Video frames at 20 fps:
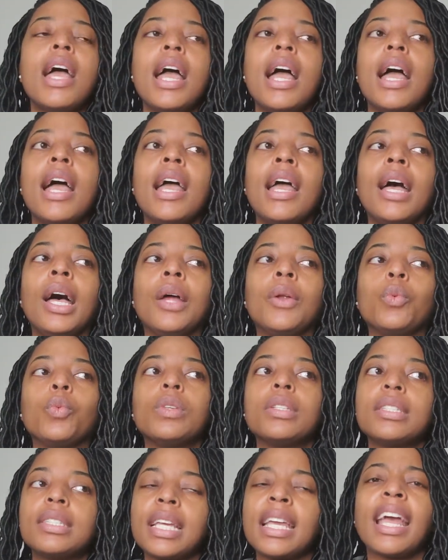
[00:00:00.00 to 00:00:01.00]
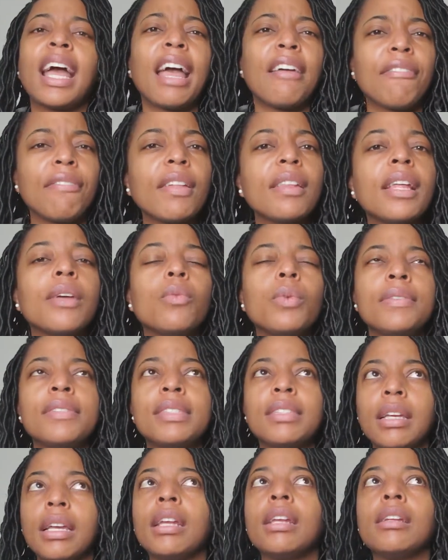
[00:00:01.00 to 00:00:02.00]
And we'll see. I feel like we
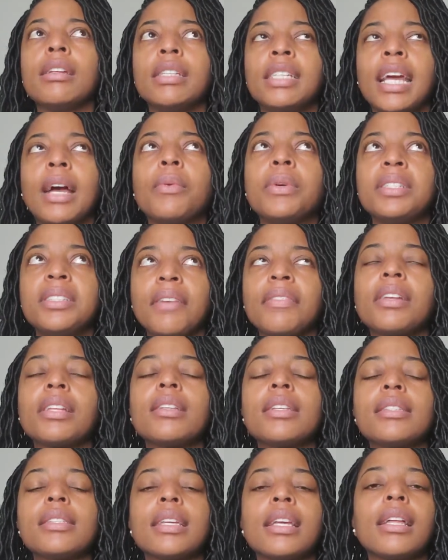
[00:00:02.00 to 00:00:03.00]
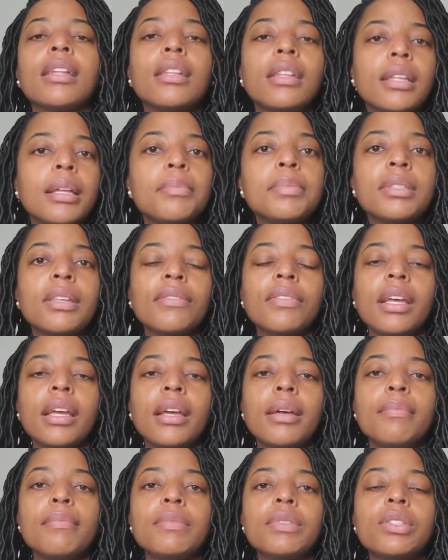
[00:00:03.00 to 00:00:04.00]
definitely seen clips of
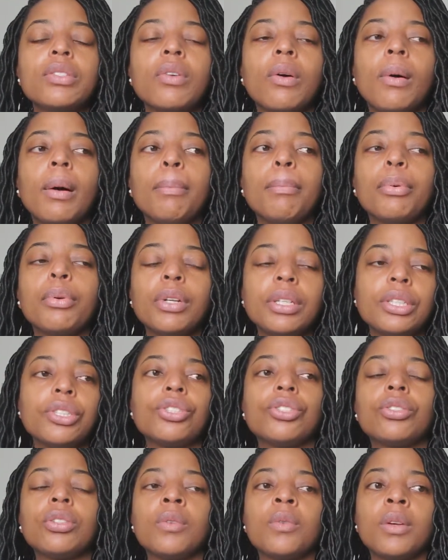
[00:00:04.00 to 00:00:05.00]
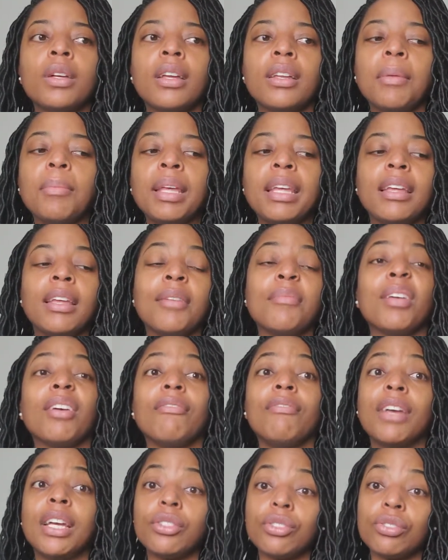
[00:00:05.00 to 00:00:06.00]
him, so I'm pretty sure we're going to meet him
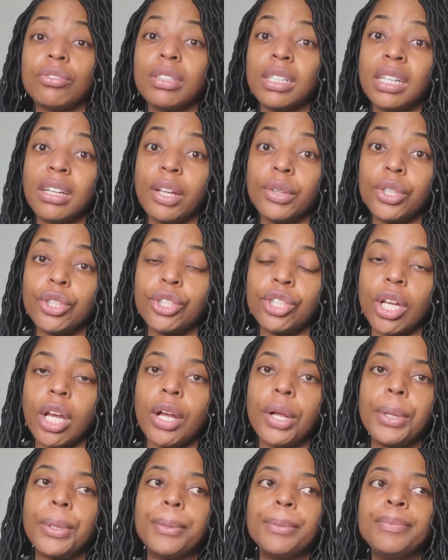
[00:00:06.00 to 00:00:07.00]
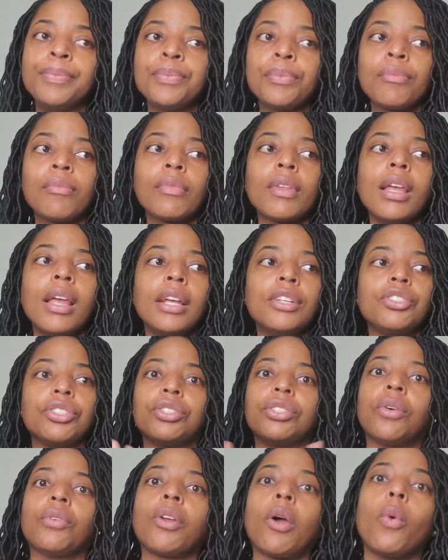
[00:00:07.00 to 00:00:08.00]
eventually on the show.
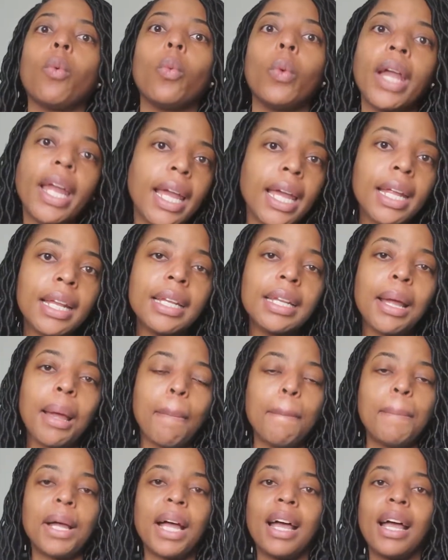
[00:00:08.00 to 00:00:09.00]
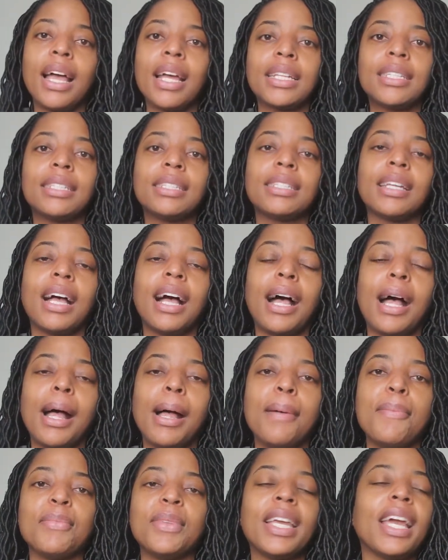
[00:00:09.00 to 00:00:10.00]
Just don't know when, but
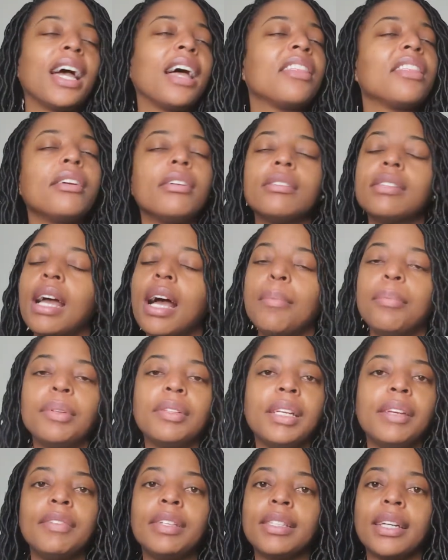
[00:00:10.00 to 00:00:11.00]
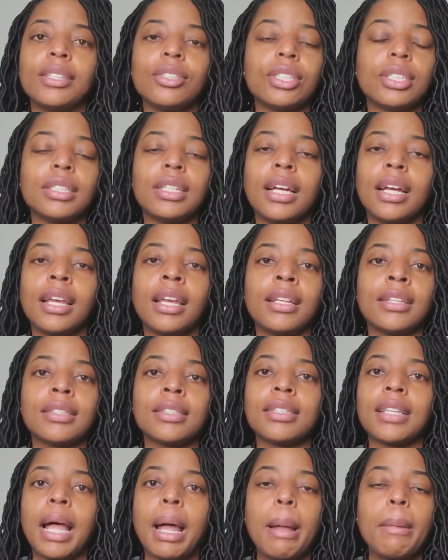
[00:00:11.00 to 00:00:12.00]
they're not believing that she's not getting
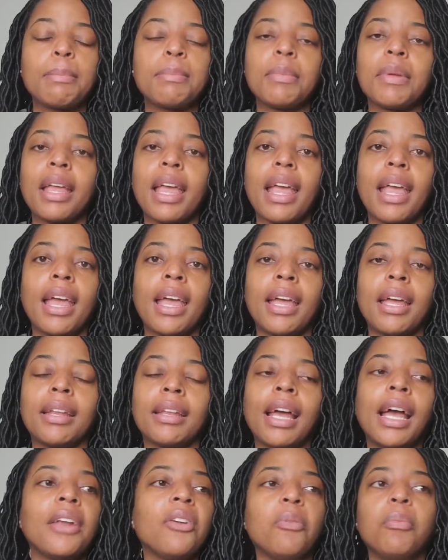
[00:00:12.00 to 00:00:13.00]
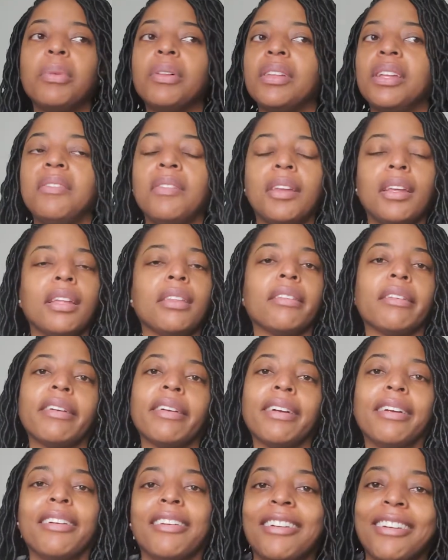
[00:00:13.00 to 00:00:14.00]
some, and I don't believe it either.